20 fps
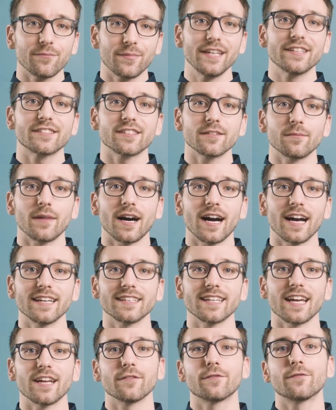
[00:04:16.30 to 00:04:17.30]
peace of
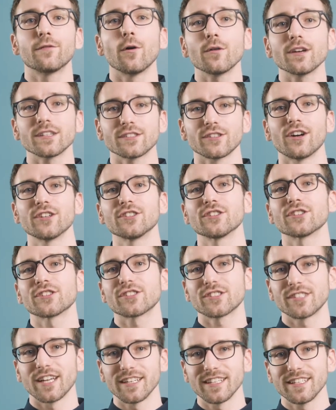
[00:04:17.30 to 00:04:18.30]
mind and focus on your
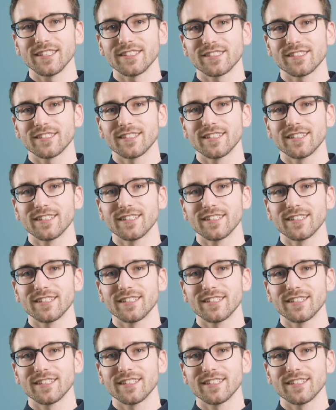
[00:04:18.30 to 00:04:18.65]
studies,